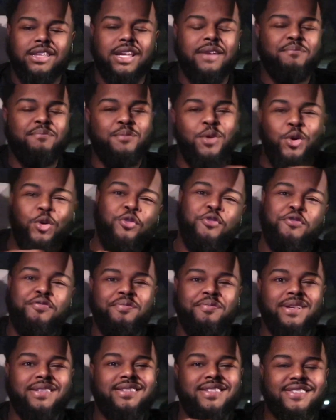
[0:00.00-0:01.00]
Their
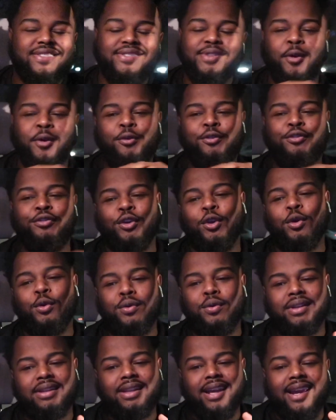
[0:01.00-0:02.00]
movements are so
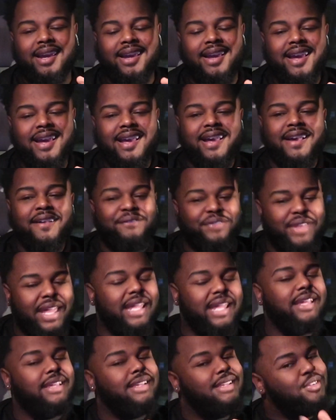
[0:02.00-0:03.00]
fluid. They
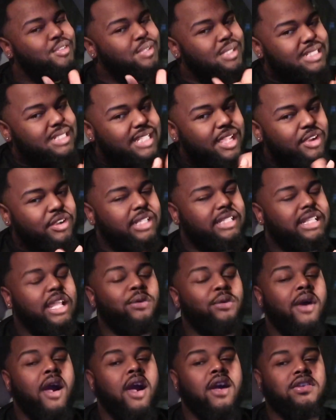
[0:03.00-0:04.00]
they you can tell that
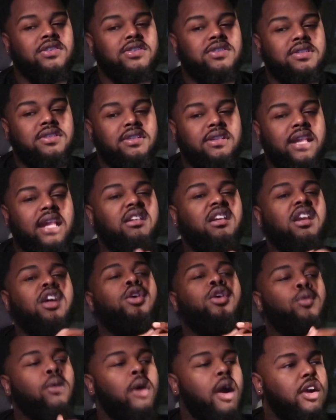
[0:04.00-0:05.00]
they rehearsed. They
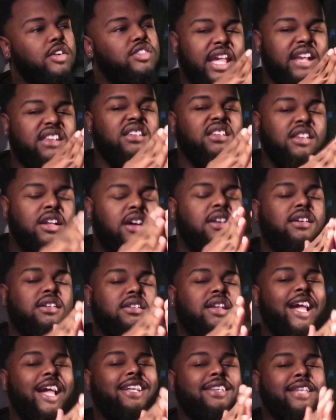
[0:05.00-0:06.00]
look rehearsed. They
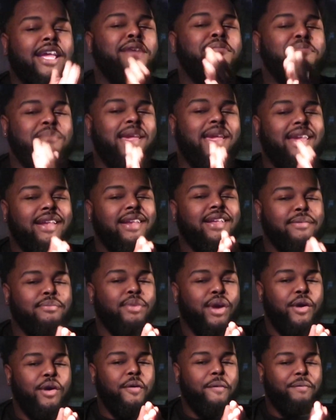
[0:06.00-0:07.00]
look like they mean it,
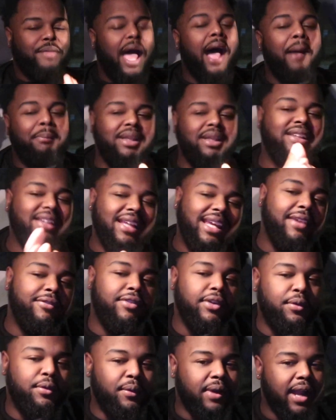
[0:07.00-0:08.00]
bro. I
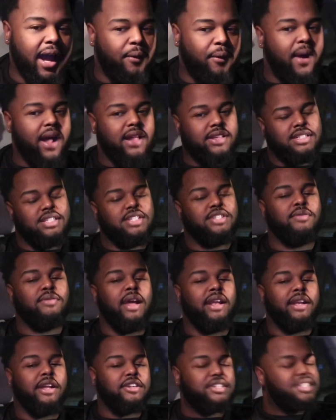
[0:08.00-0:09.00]
believe it when I watch this
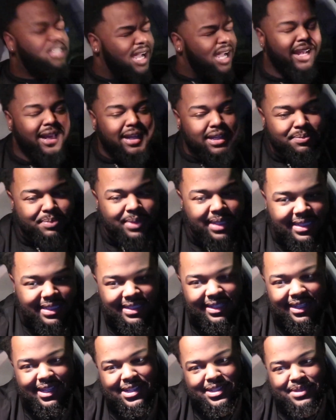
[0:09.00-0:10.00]
right now. Shout out to
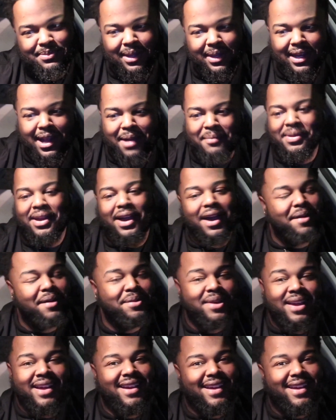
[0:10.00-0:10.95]
BTS, man. I'm I'm